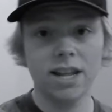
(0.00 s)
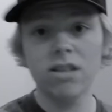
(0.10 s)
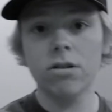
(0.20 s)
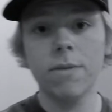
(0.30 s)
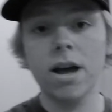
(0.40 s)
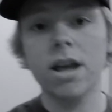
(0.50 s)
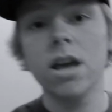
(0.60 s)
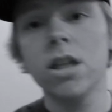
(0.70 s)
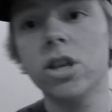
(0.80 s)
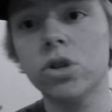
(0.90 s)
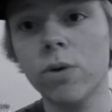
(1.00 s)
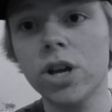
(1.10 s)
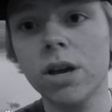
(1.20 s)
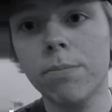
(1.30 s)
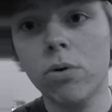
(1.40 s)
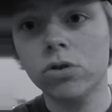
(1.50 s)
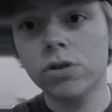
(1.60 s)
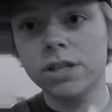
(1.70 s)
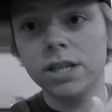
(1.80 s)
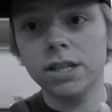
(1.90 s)
neither am I. This is why you get
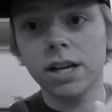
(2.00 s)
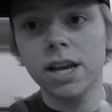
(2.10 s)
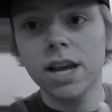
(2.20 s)
poultry seasoning.